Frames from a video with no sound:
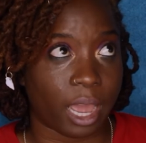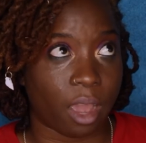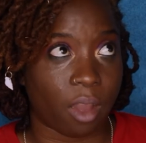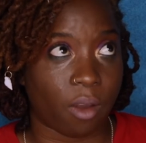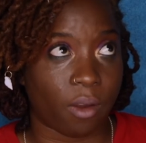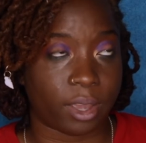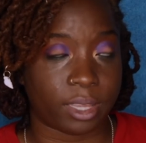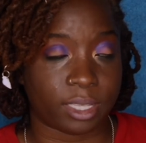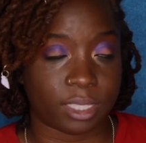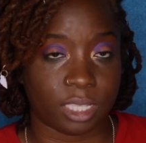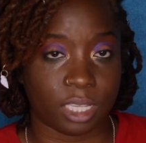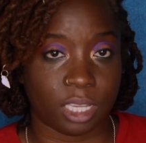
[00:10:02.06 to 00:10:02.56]

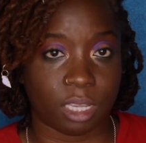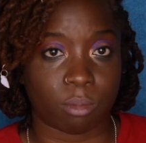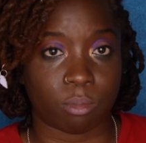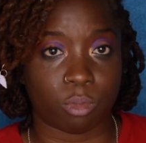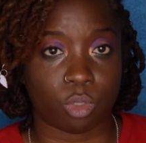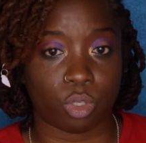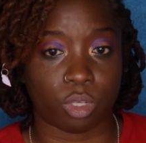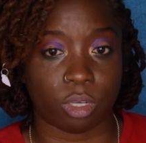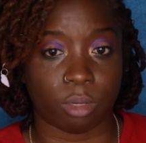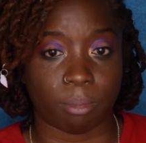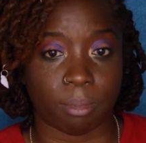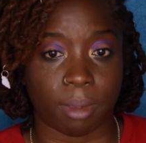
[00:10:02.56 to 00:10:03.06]
how I see him
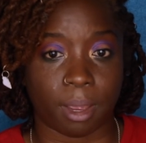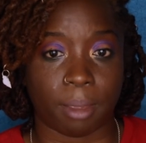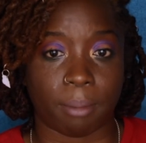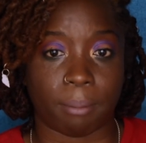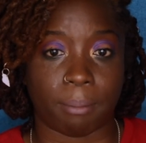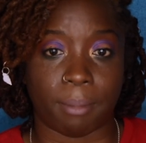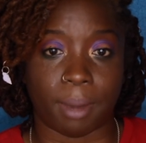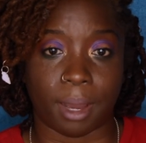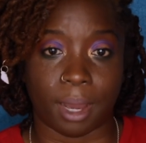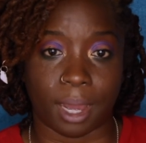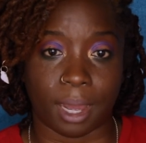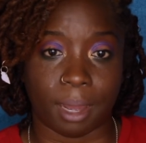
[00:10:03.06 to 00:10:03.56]
treat my
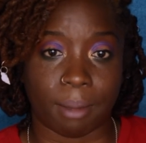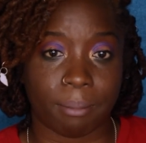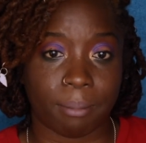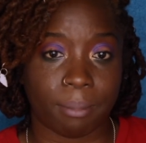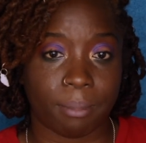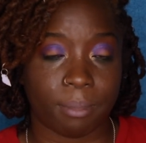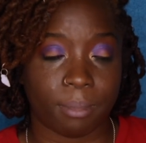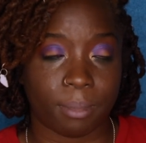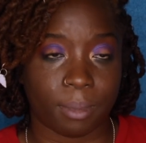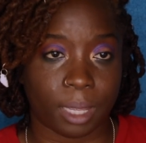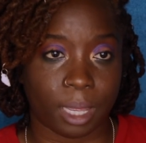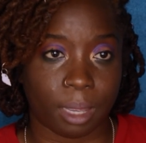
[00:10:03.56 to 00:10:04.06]

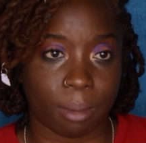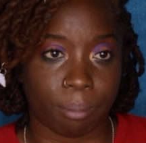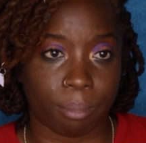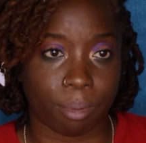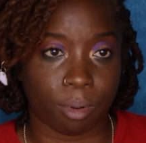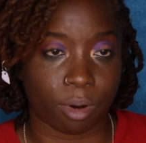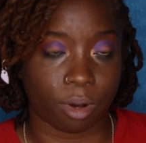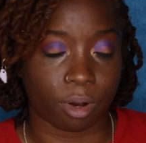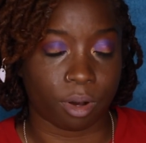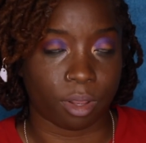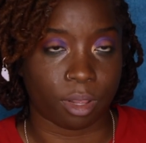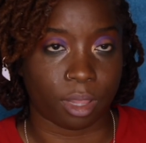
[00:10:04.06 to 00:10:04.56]
mom and
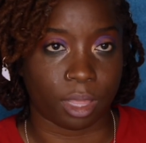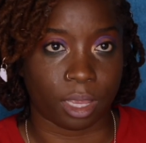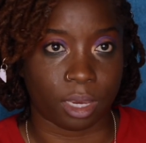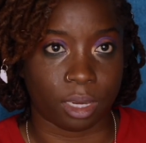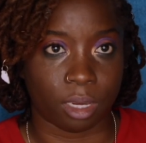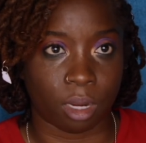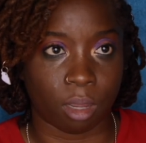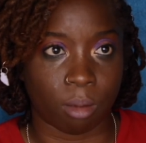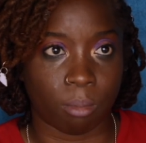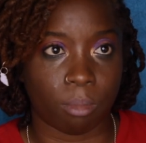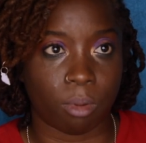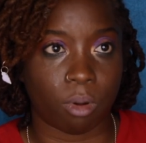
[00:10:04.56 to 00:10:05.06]
put her like
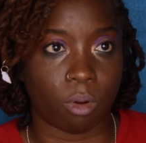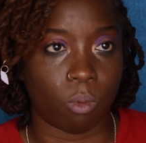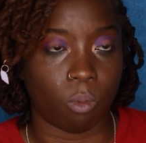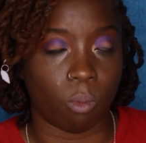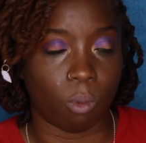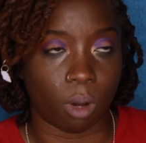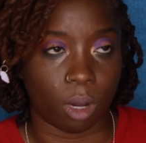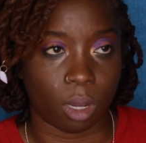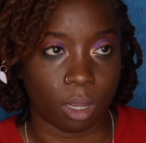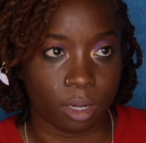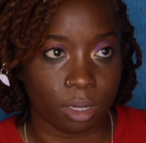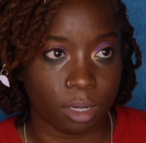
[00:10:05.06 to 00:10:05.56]
number
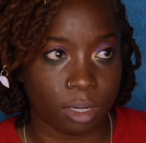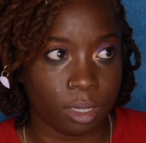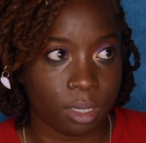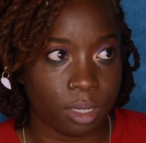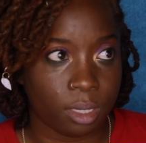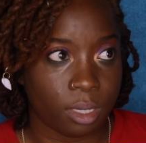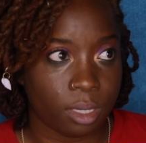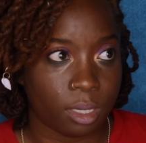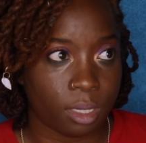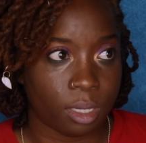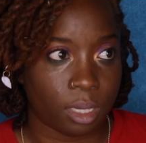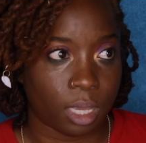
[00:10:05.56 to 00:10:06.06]
one
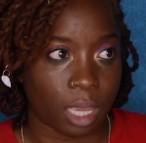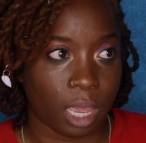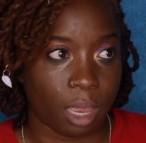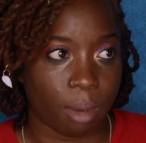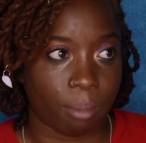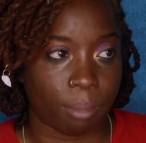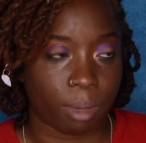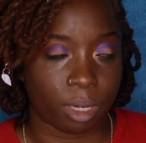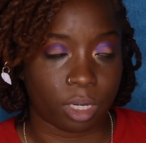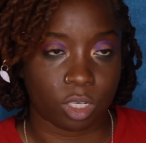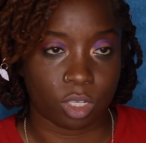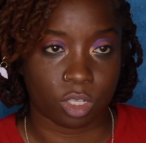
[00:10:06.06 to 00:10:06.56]

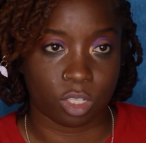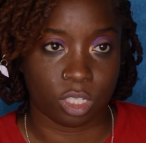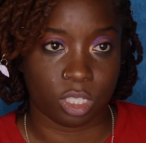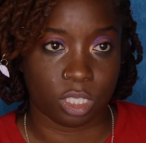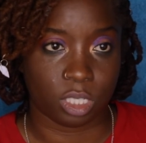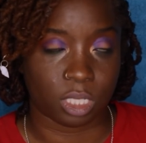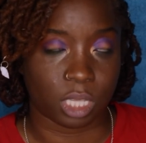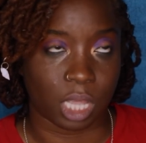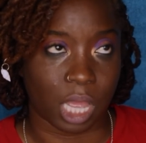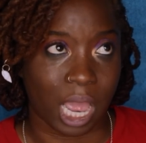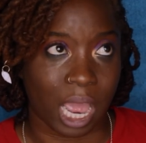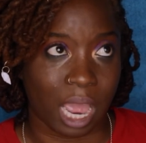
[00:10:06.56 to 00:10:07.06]
and make sure
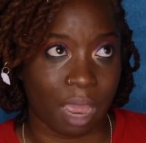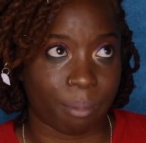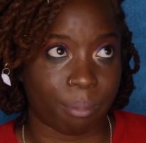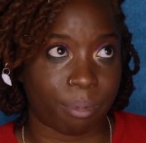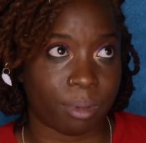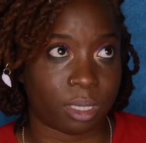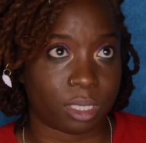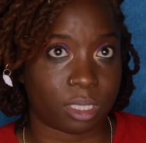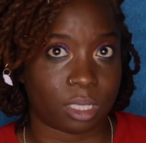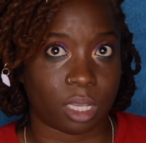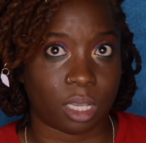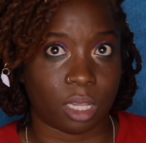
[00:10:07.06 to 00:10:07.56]
she's the
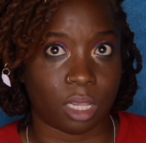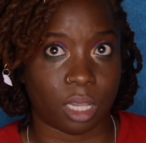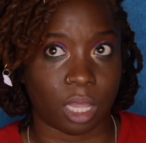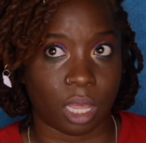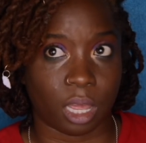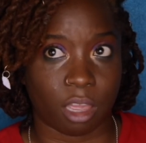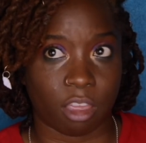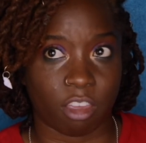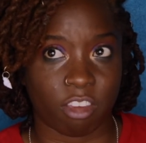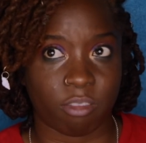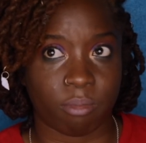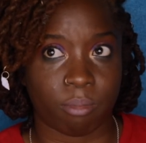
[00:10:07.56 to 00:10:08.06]
happiest
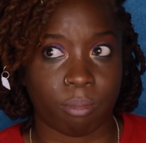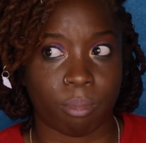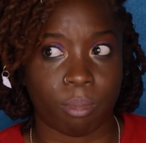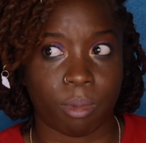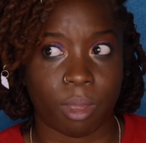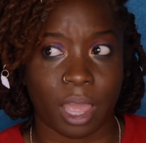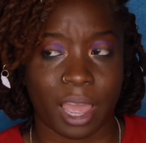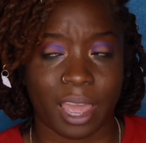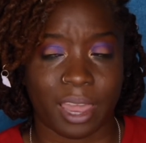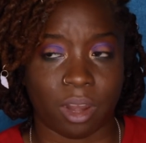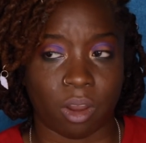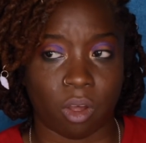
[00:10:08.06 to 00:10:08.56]
alive
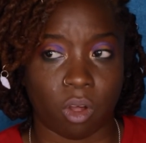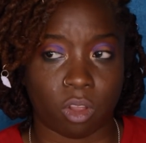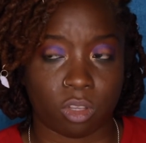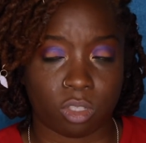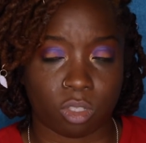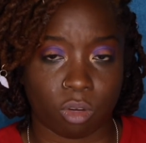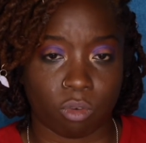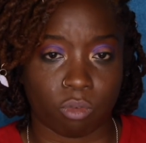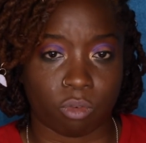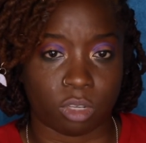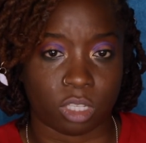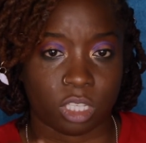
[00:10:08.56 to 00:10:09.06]
and
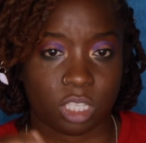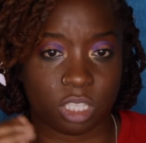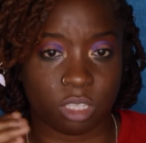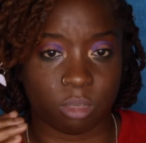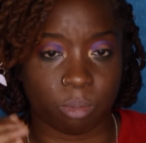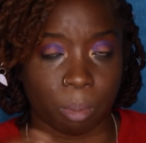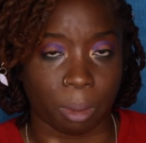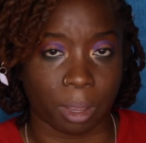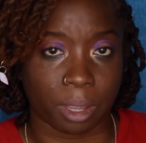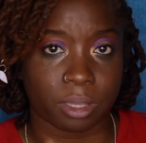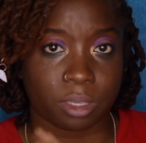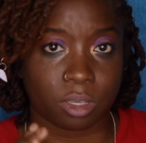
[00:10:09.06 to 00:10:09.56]
also
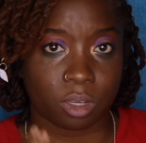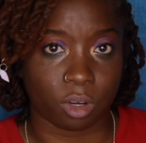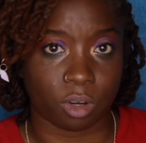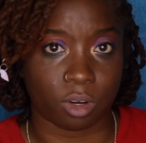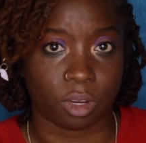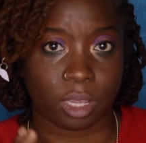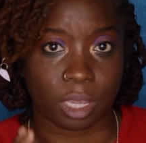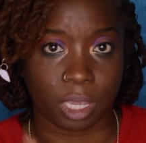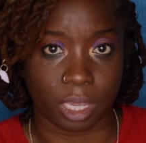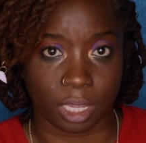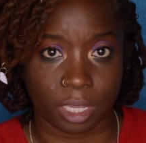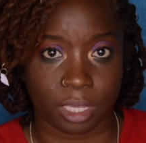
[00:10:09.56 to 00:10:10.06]
respect
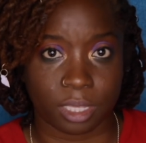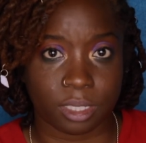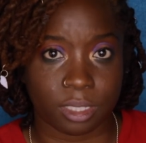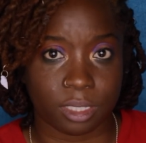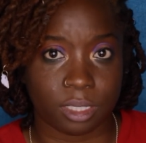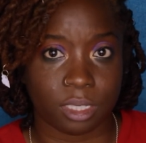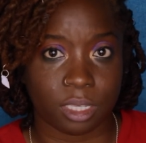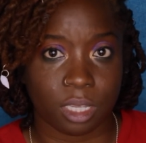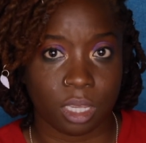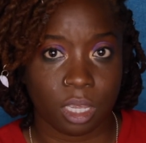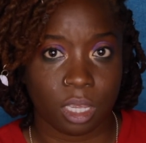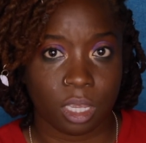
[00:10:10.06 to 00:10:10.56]
her
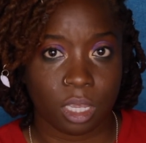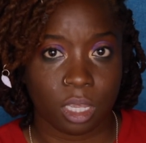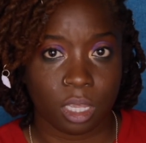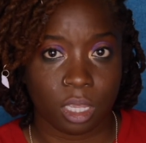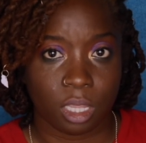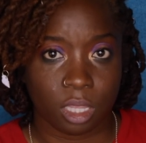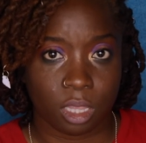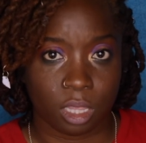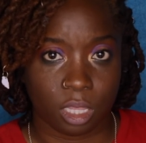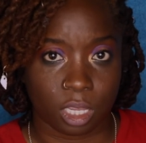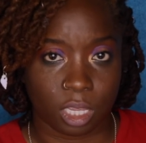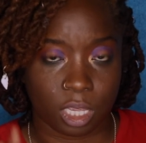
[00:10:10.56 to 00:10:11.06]
kids,
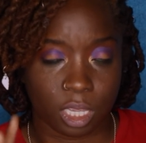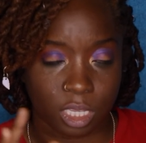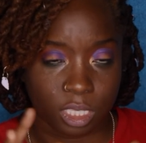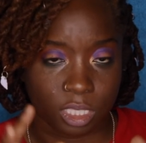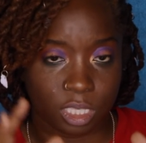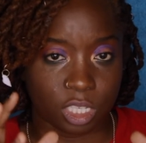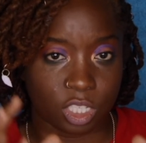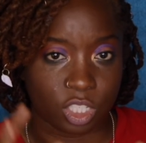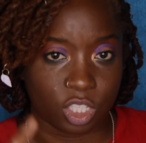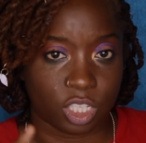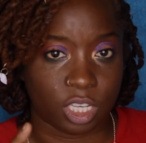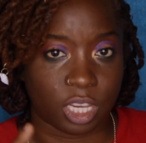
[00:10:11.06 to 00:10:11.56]
the
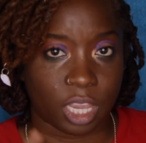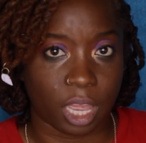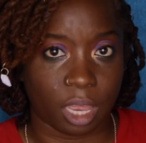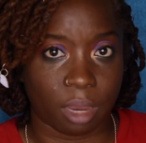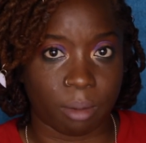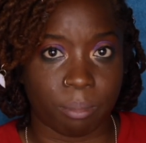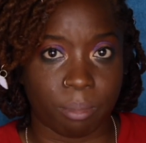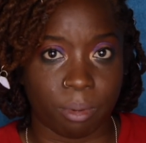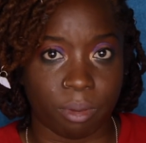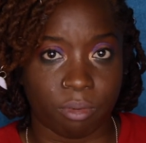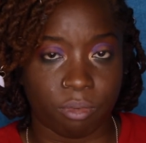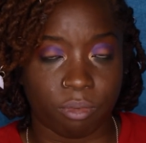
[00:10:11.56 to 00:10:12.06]
kids that she
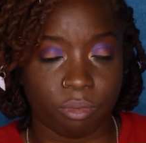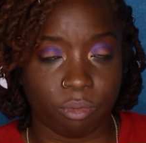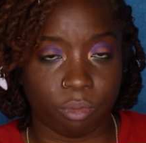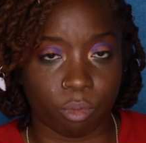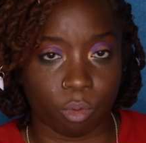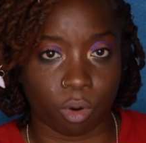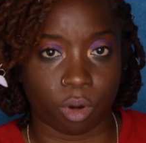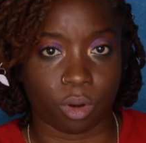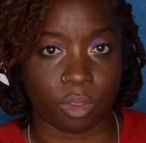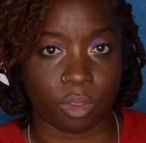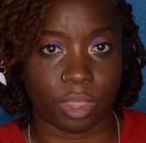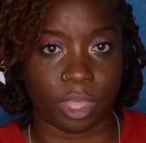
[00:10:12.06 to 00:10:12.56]
had
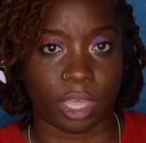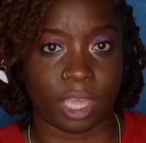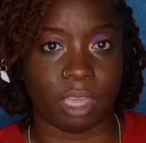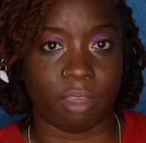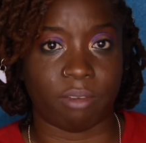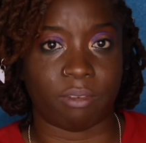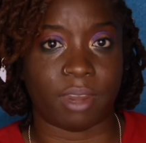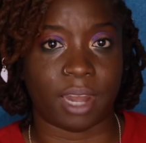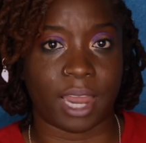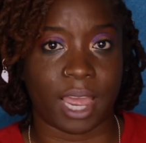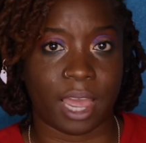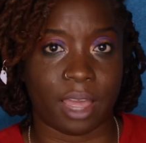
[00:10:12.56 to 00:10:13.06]
before they
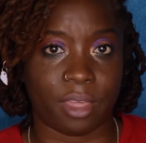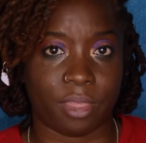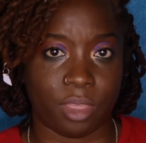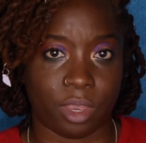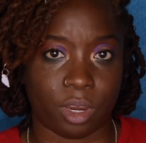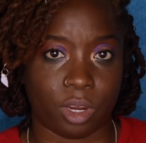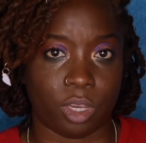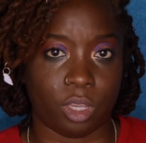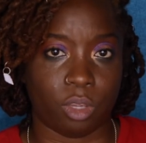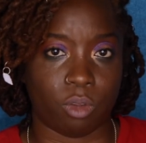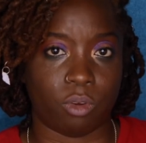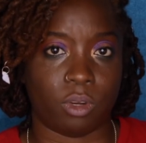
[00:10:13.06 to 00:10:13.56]
even had
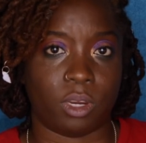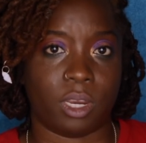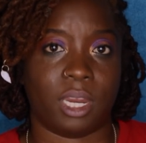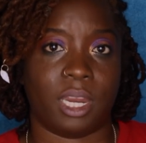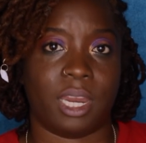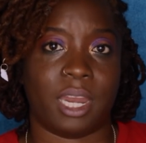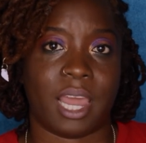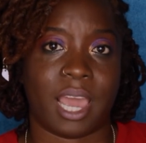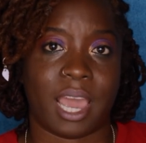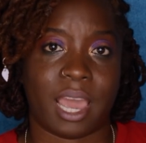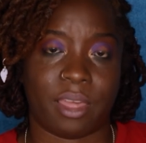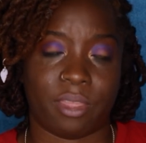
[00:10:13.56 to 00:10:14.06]
their union
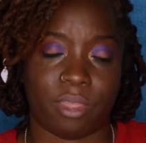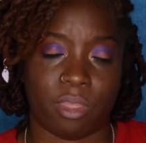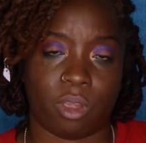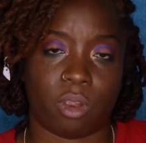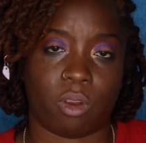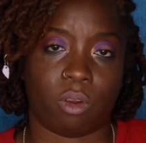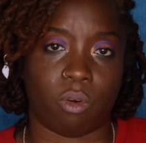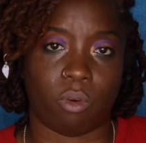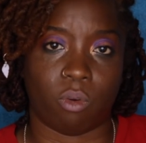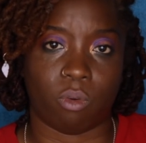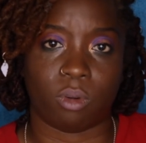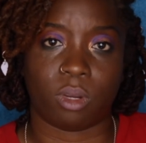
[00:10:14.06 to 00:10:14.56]
and had
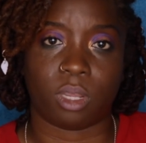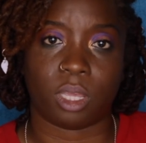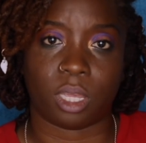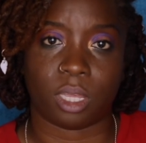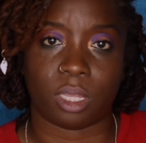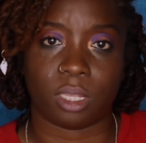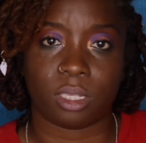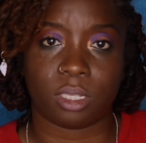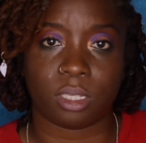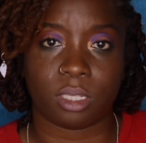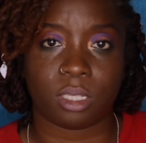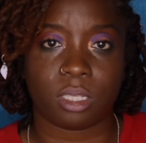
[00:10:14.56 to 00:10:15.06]
their own
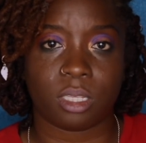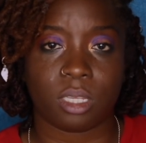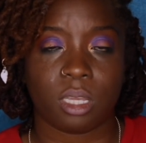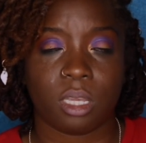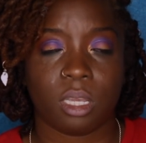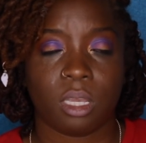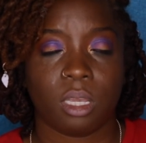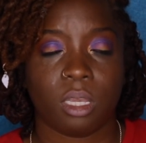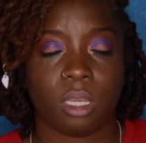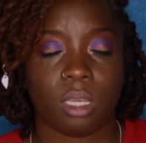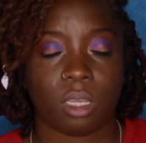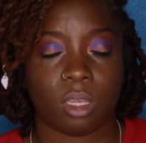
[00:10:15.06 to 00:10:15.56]
kids,
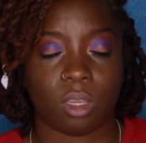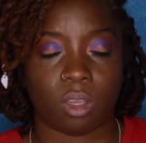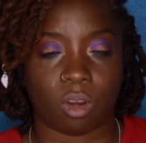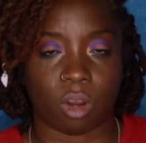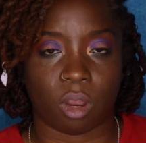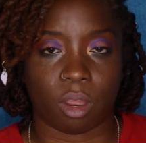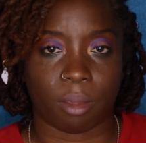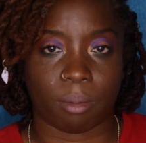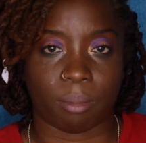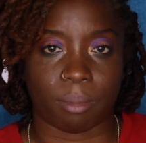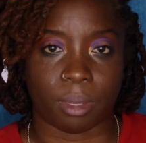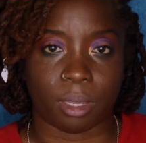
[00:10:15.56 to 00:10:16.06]
you know
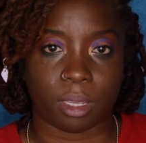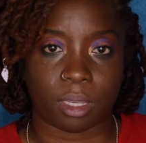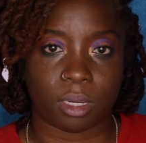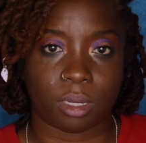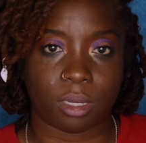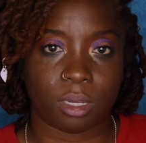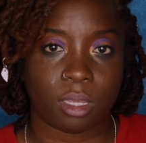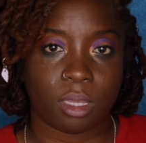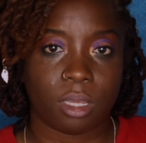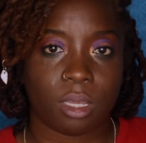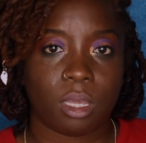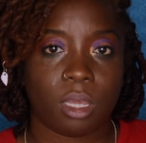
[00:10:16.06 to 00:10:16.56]
what I
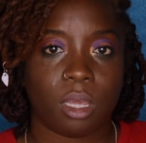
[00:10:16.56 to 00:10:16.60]
mean?